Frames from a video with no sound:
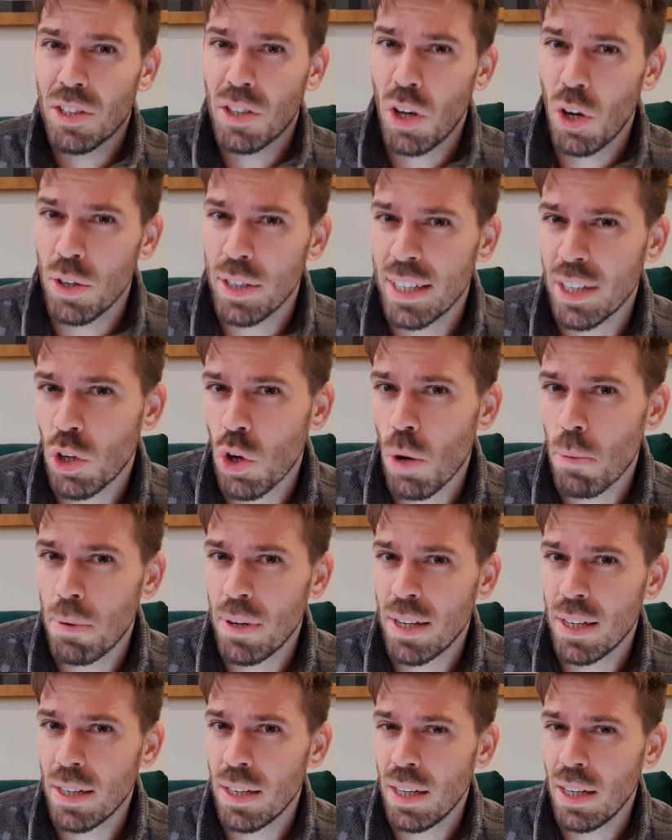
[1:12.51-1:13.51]
Coding
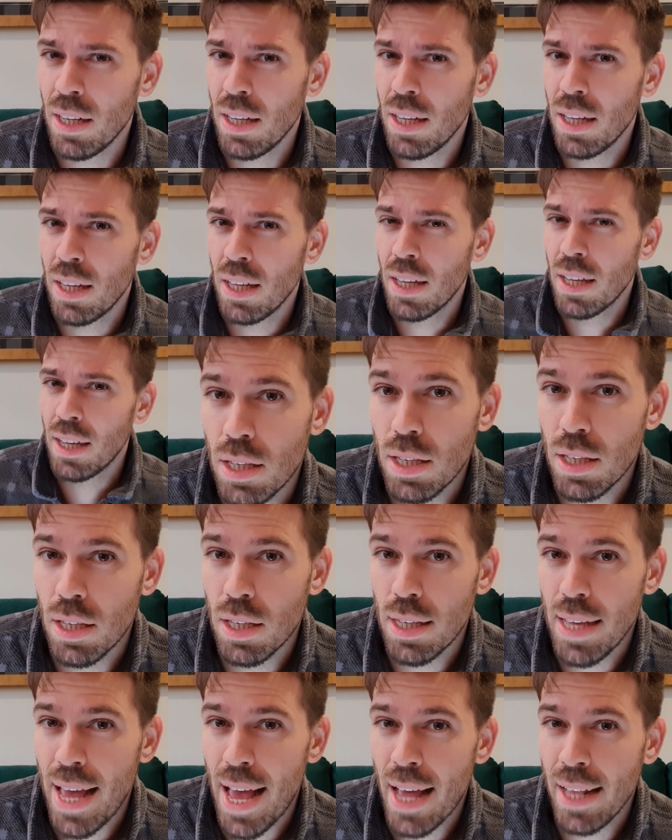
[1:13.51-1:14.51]
Goblin,
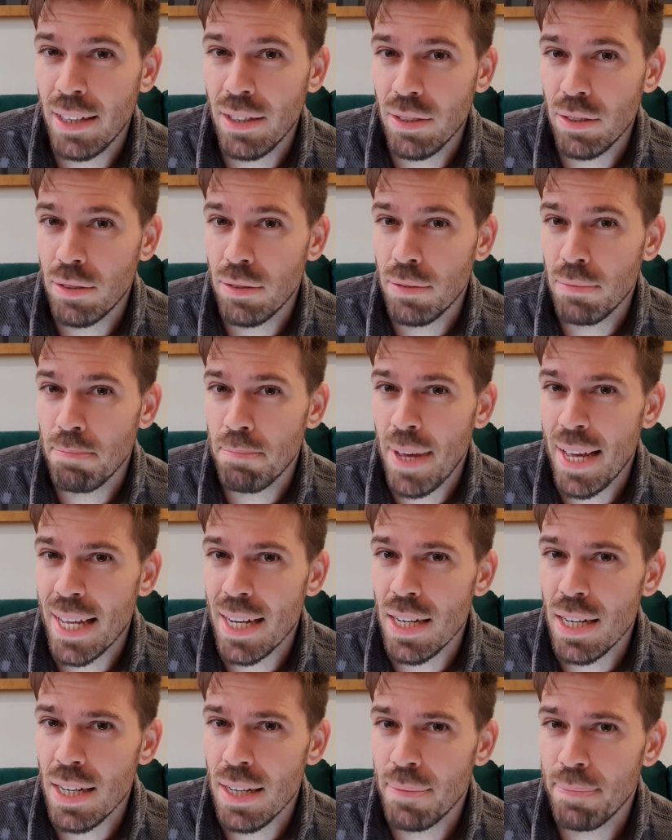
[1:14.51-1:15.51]

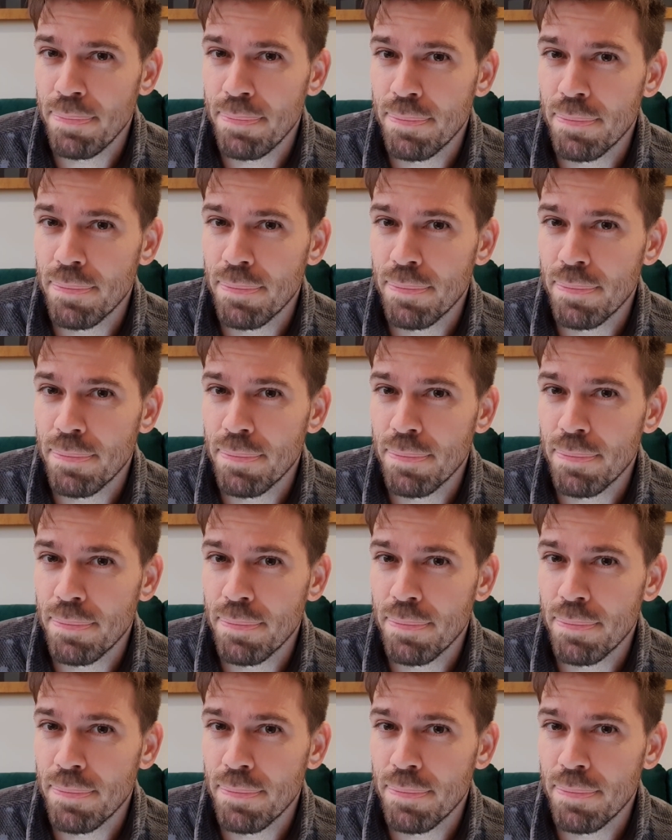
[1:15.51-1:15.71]
Ant-Man,